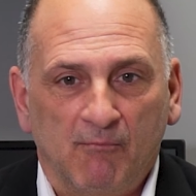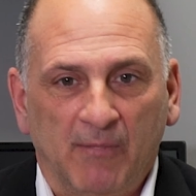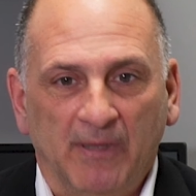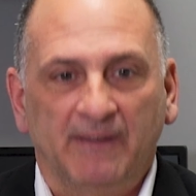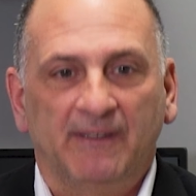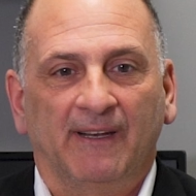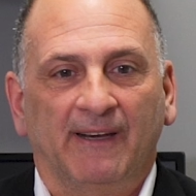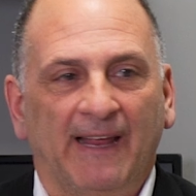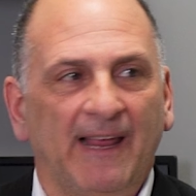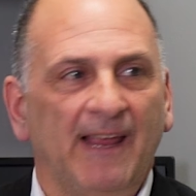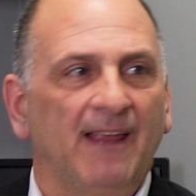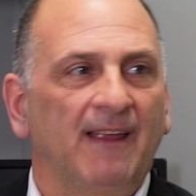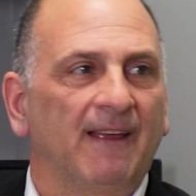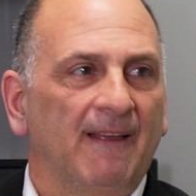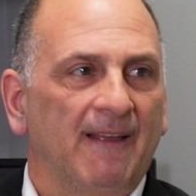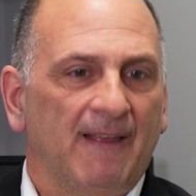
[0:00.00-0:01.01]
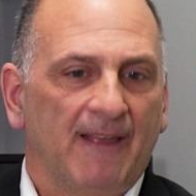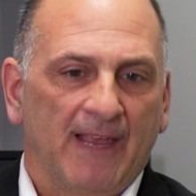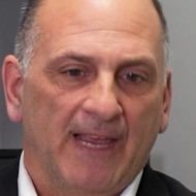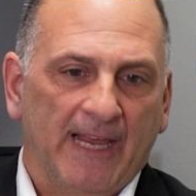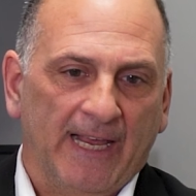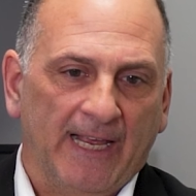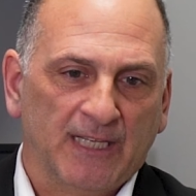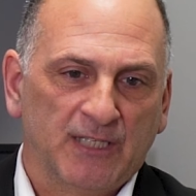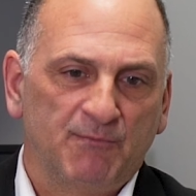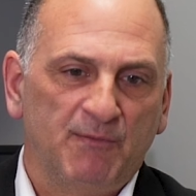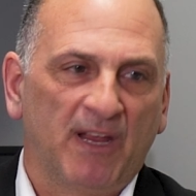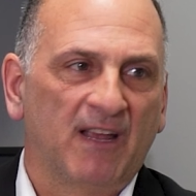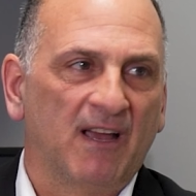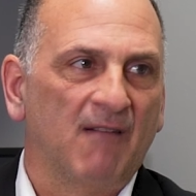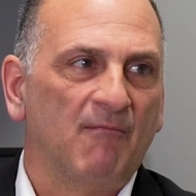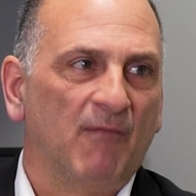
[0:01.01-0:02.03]
But today, it's
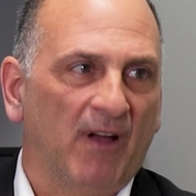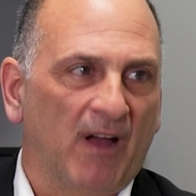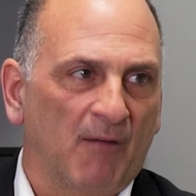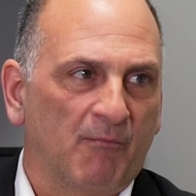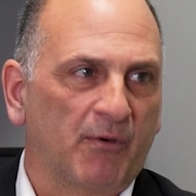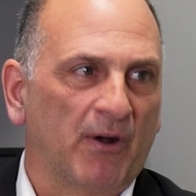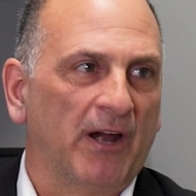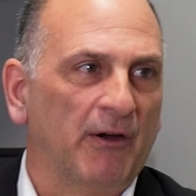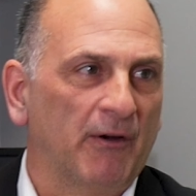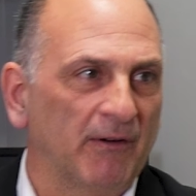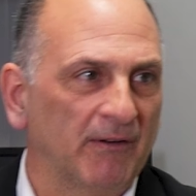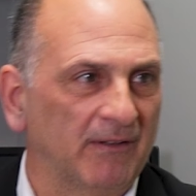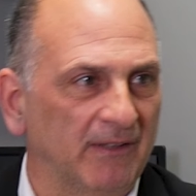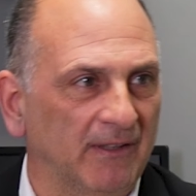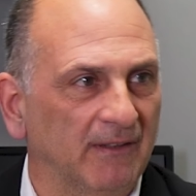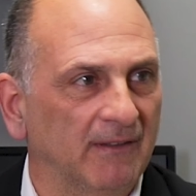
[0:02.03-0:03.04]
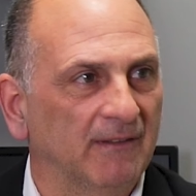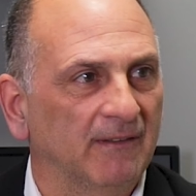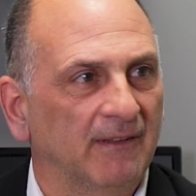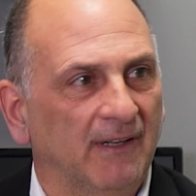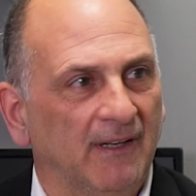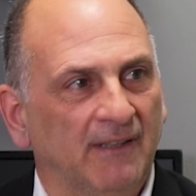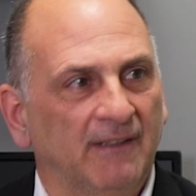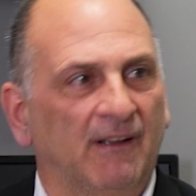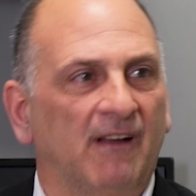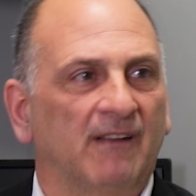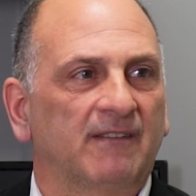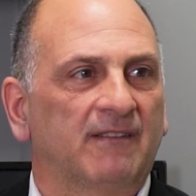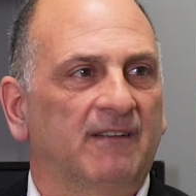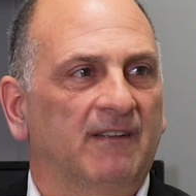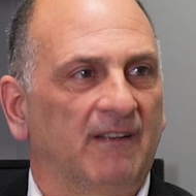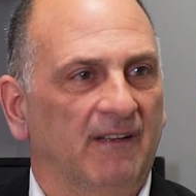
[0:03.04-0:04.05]
become a priority and
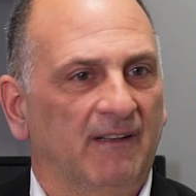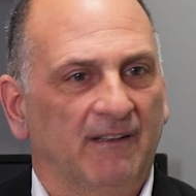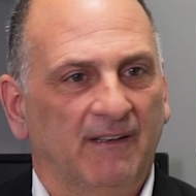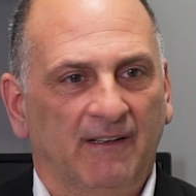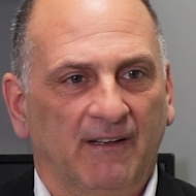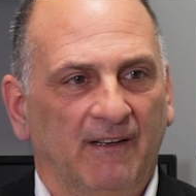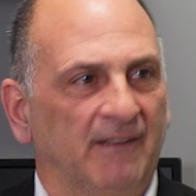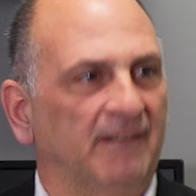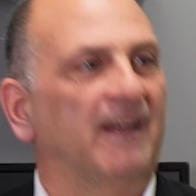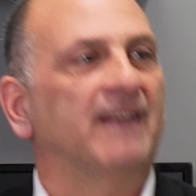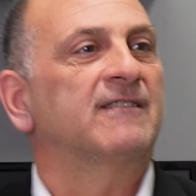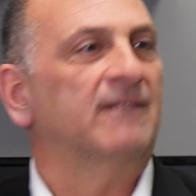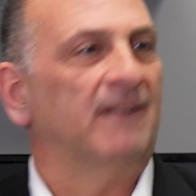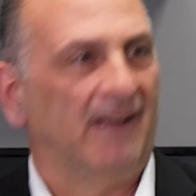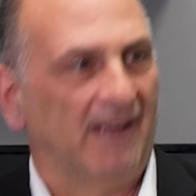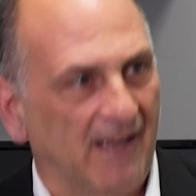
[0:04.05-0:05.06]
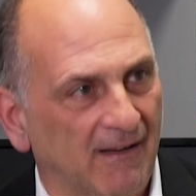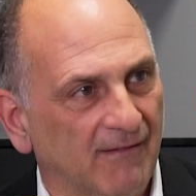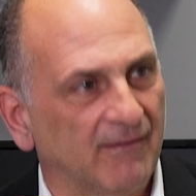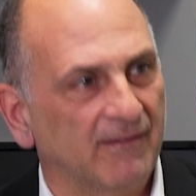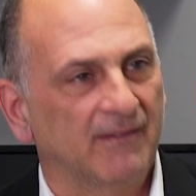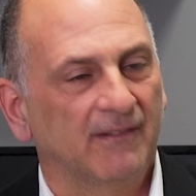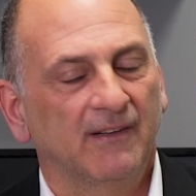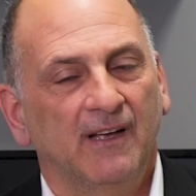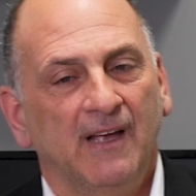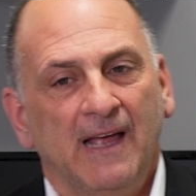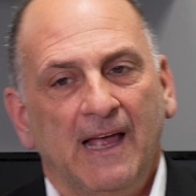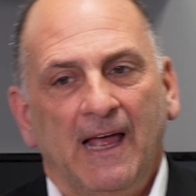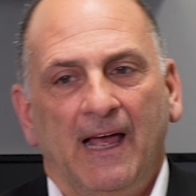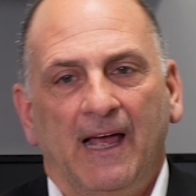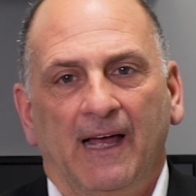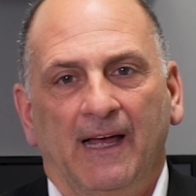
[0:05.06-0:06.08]
not uh, a nice to have.
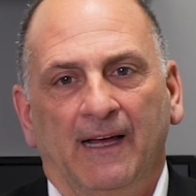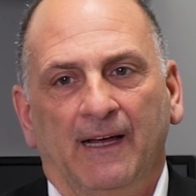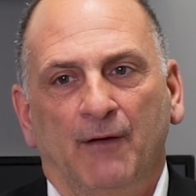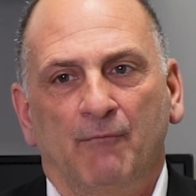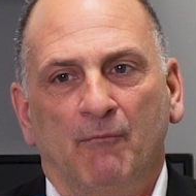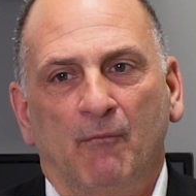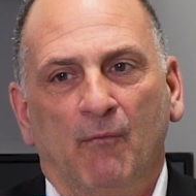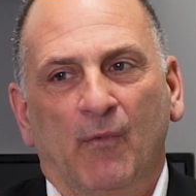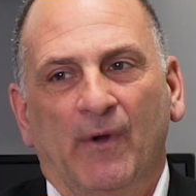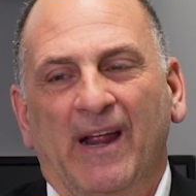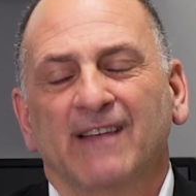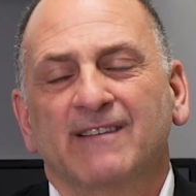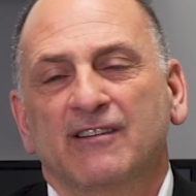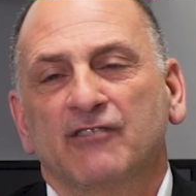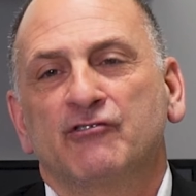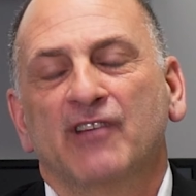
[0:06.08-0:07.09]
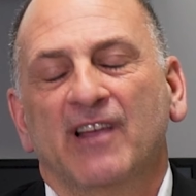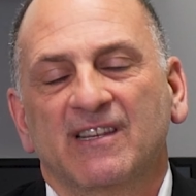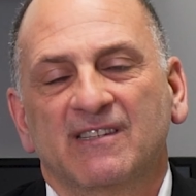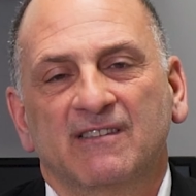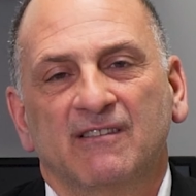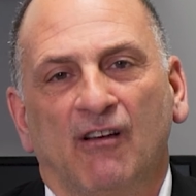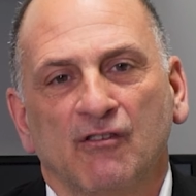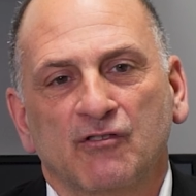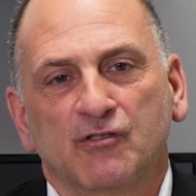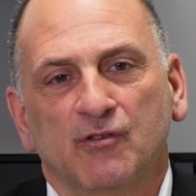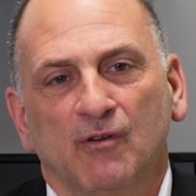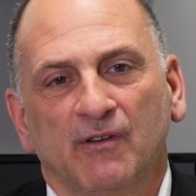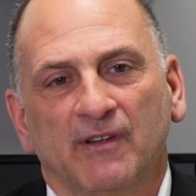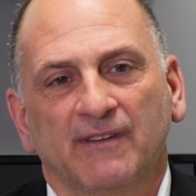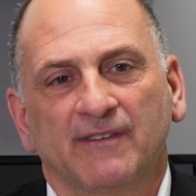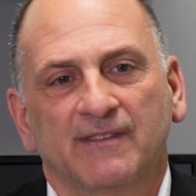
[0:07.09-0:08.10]
Um, what I suggest
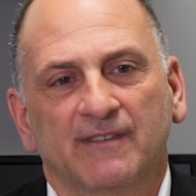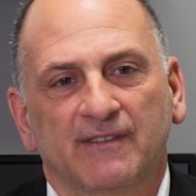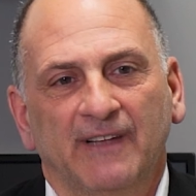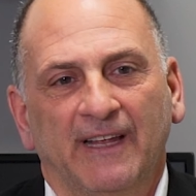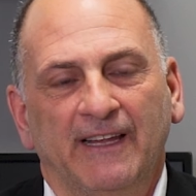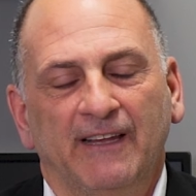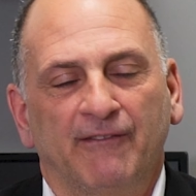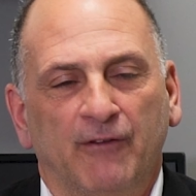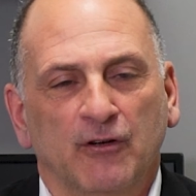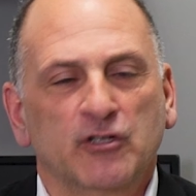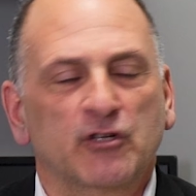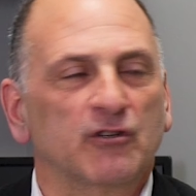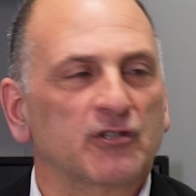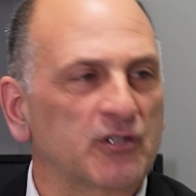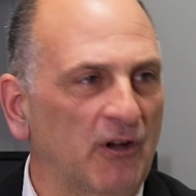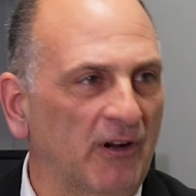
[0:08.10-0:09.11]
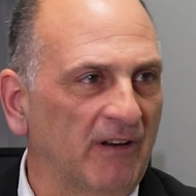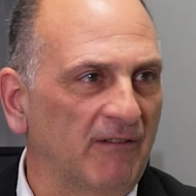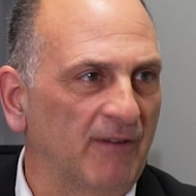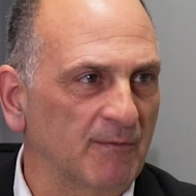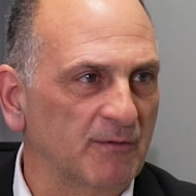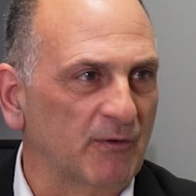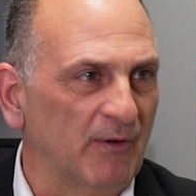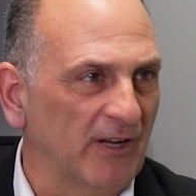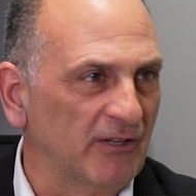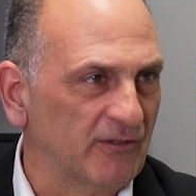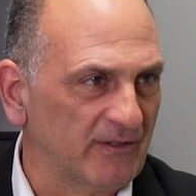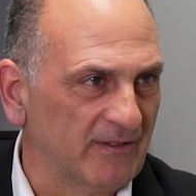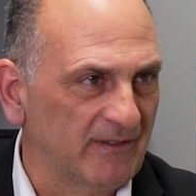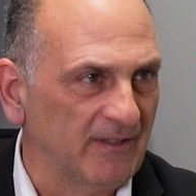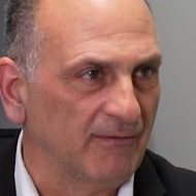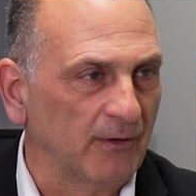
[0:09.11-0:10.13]
also is, uh, for sure, starting from scratch
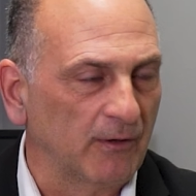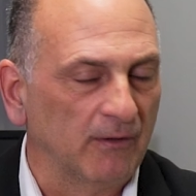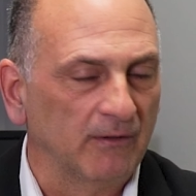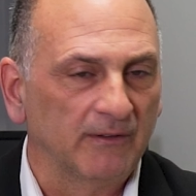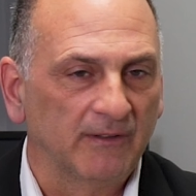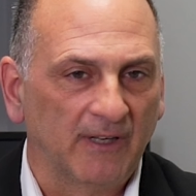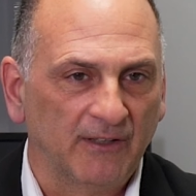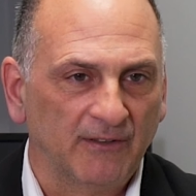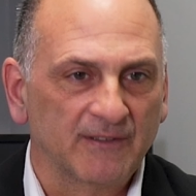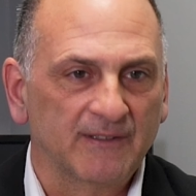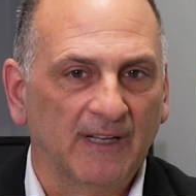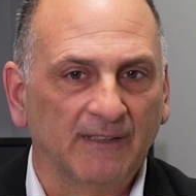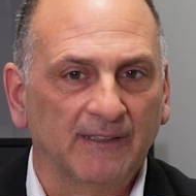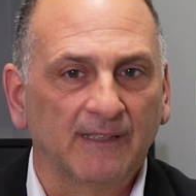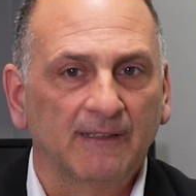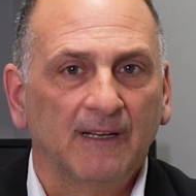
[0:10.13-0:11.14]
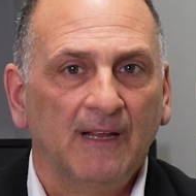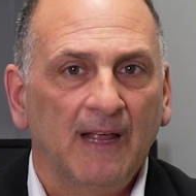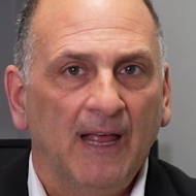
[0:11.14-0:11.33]
is difficult. I understand that.